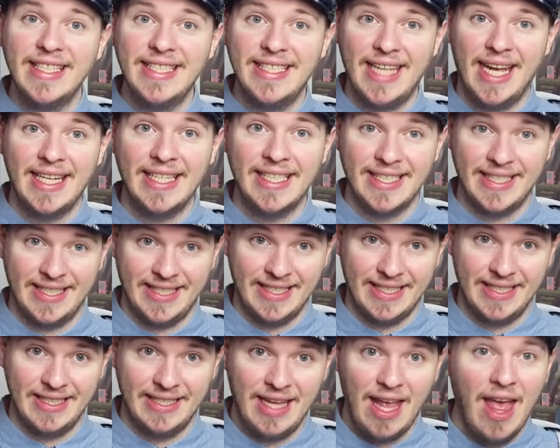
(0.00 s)

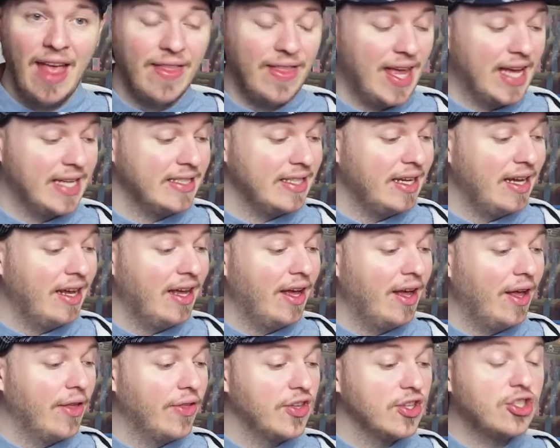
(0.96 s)
sentences that
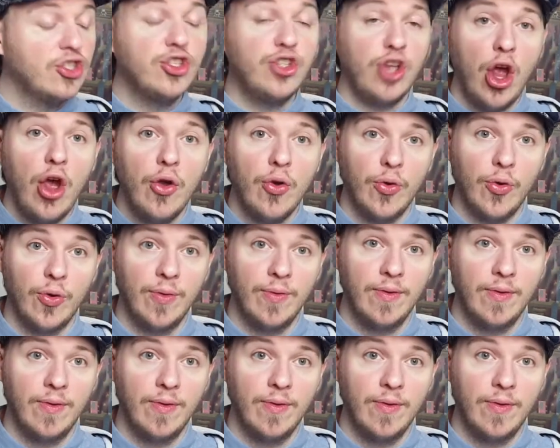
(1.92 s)
the show,